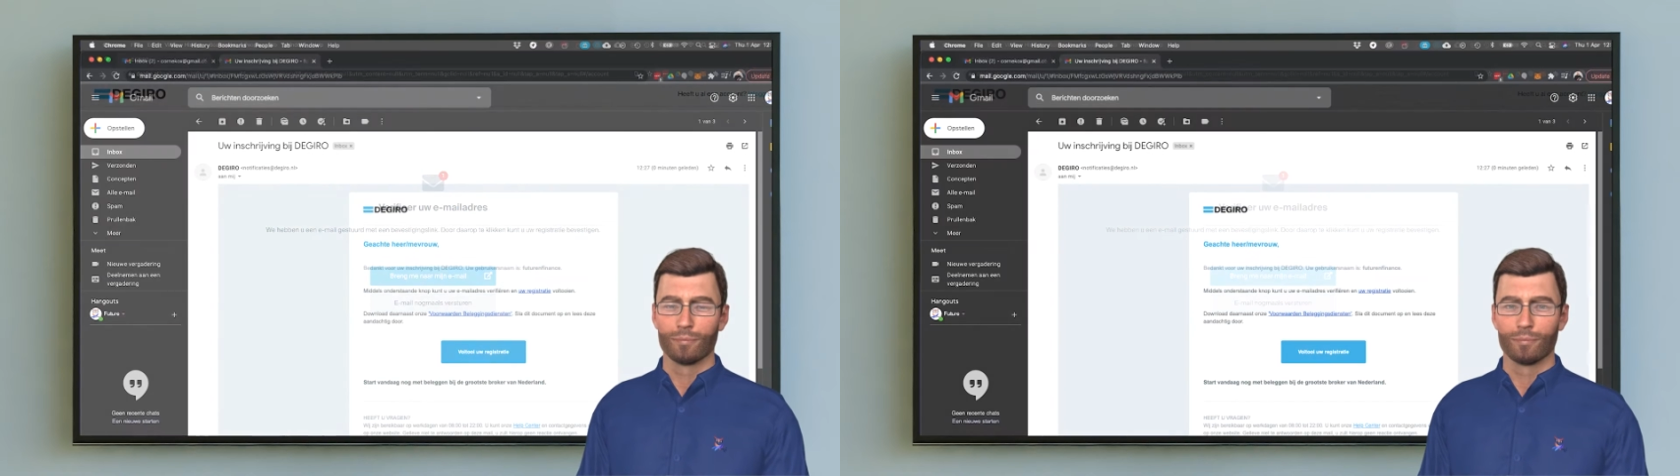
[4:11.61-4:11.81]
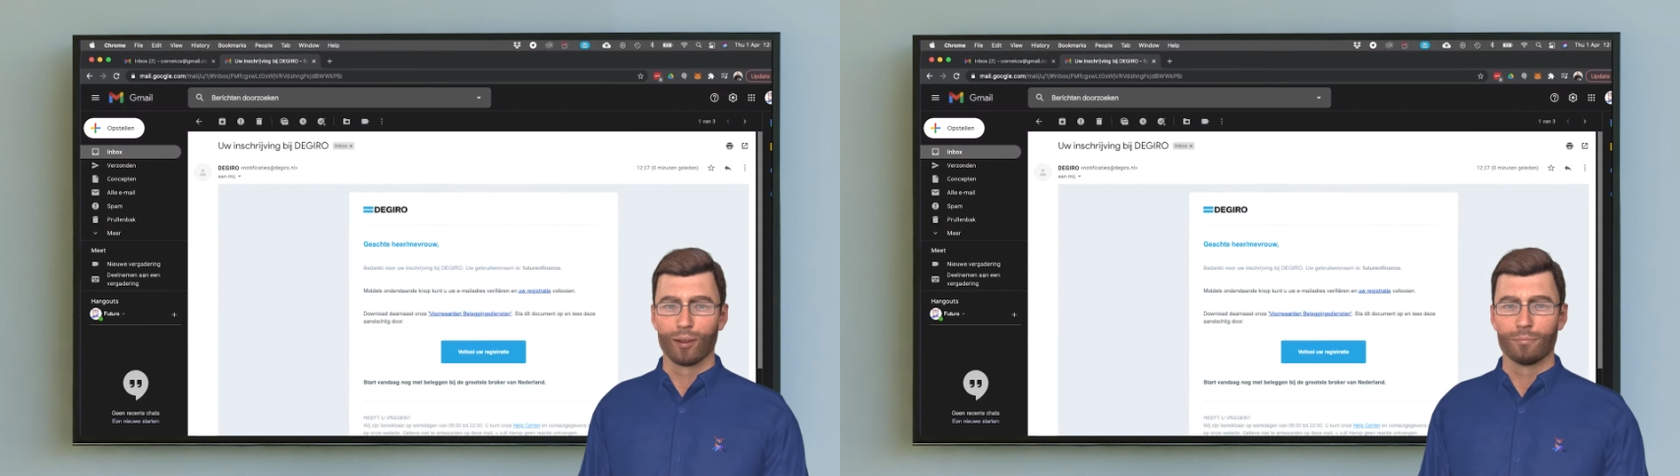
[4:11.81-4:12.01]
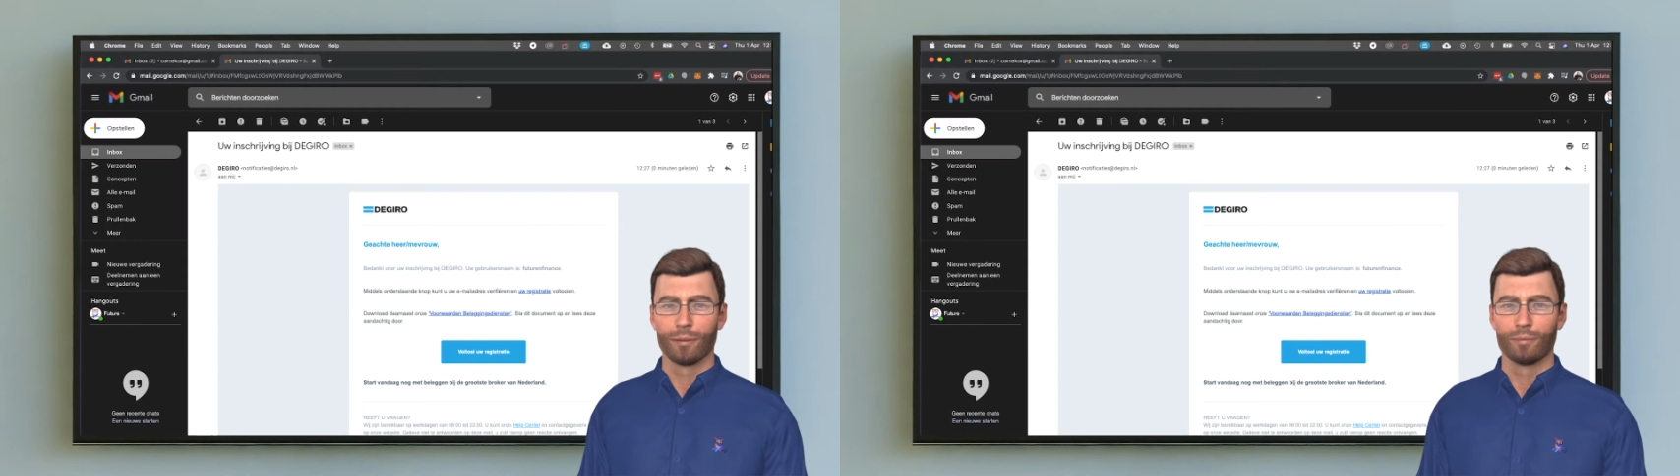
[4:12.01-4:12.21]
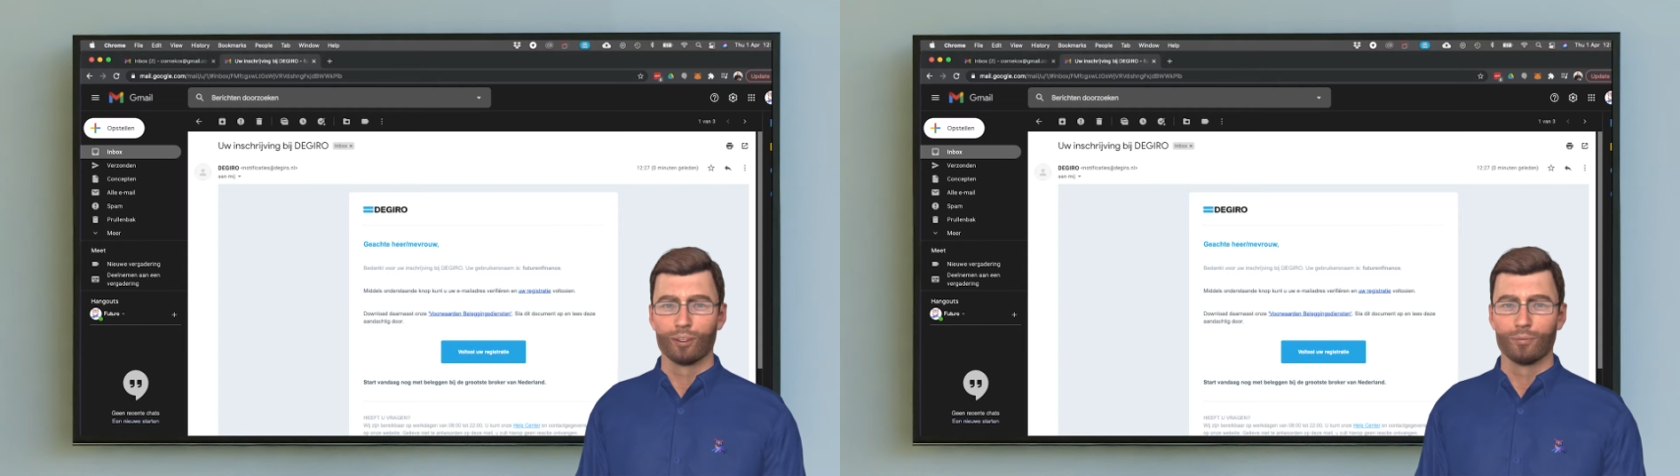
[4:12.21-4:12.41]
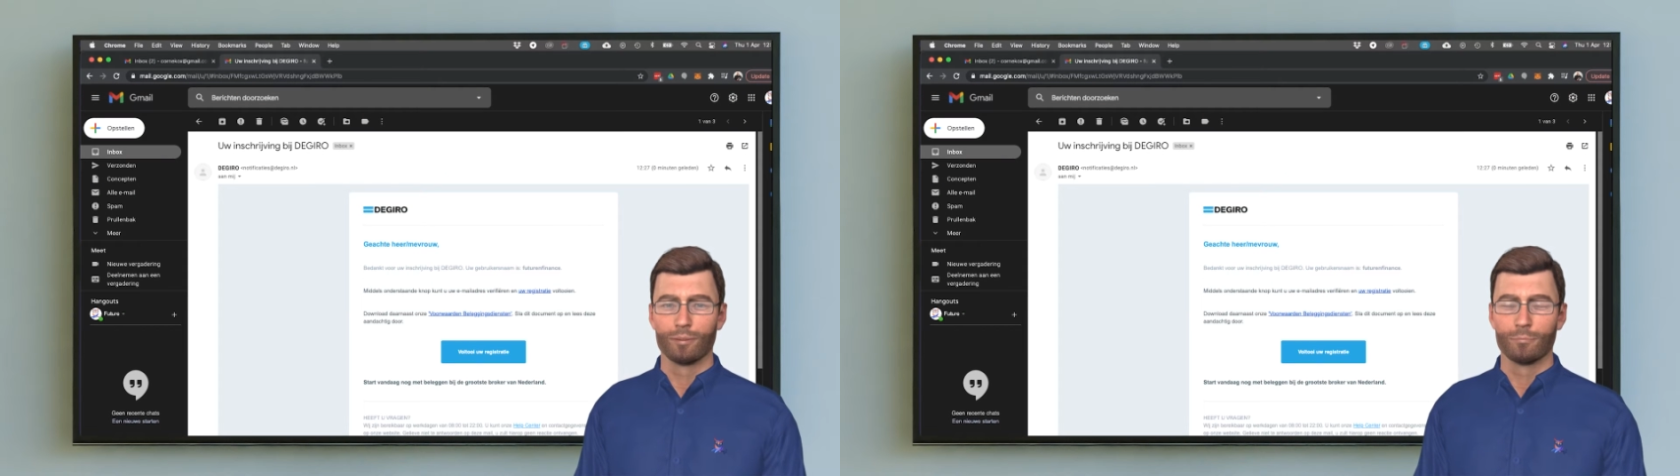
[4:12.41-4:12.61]
Open this
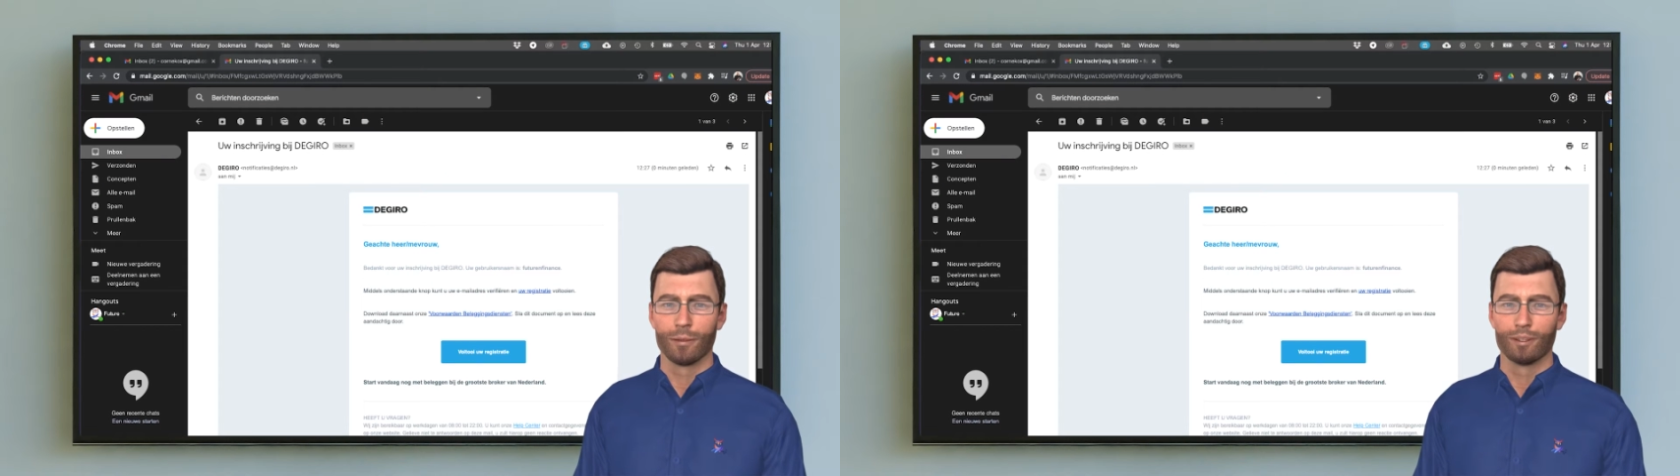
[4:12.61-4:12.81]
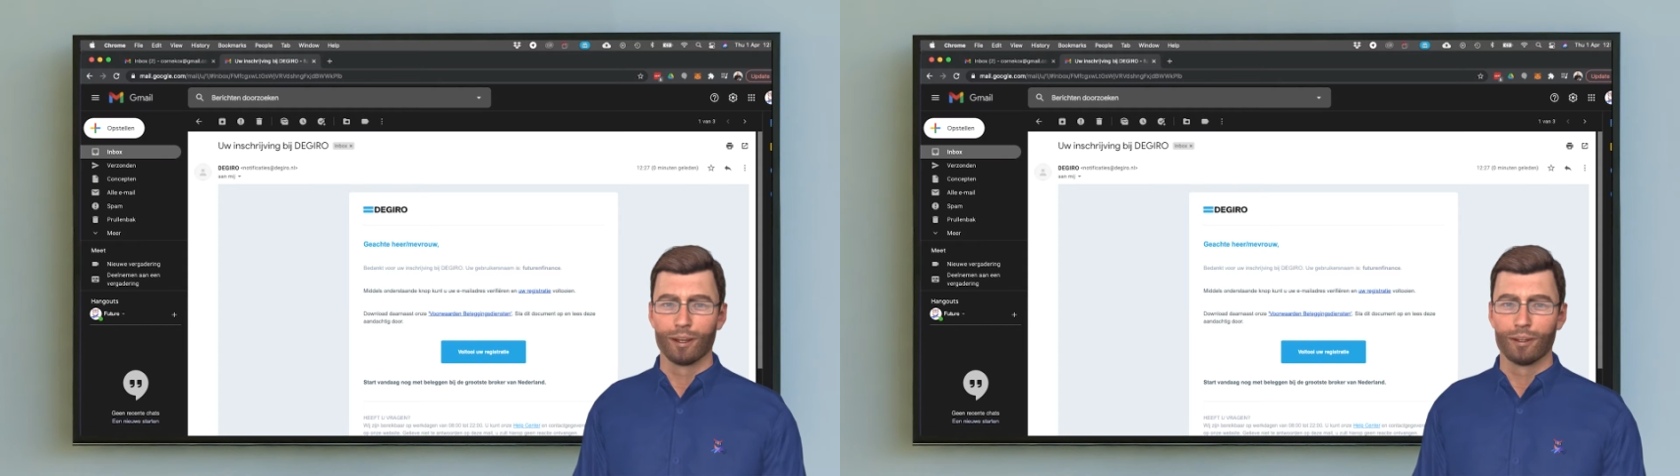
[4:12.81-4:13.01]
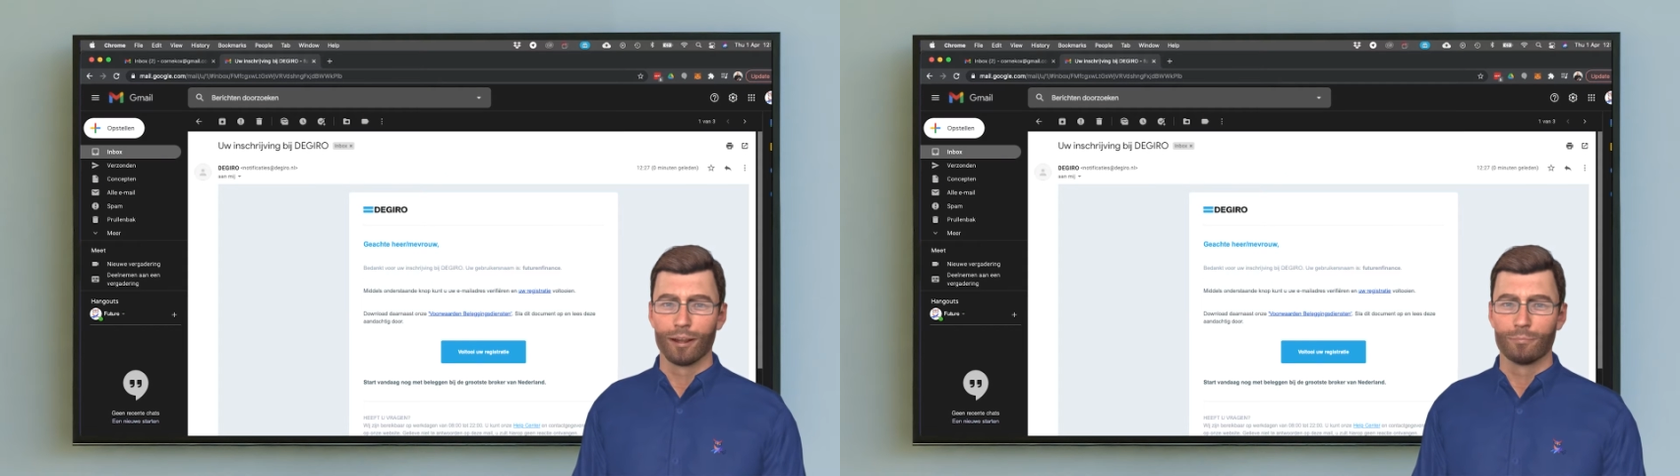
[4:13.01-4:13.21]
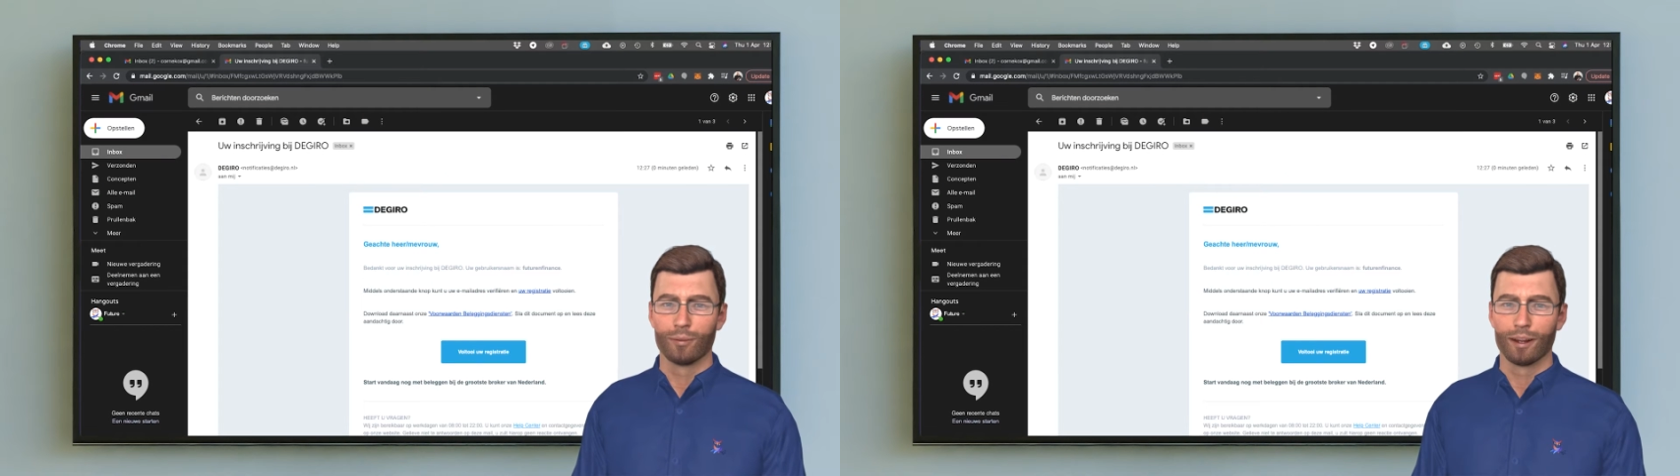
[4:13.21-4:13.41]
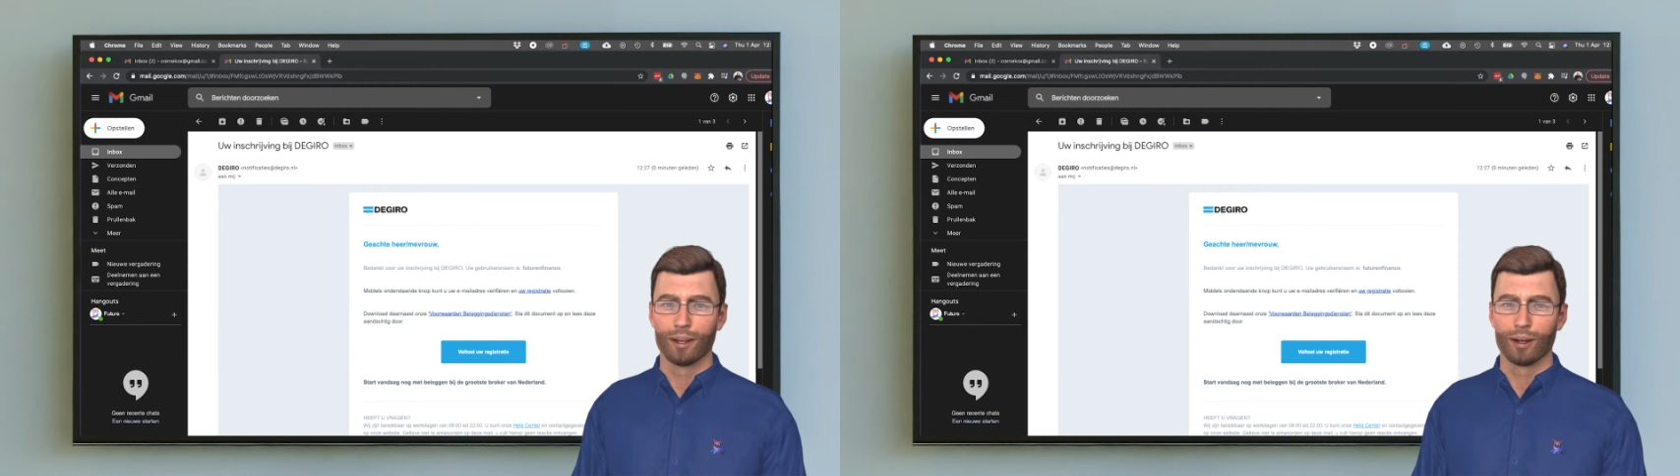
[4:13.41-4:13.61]
email and click on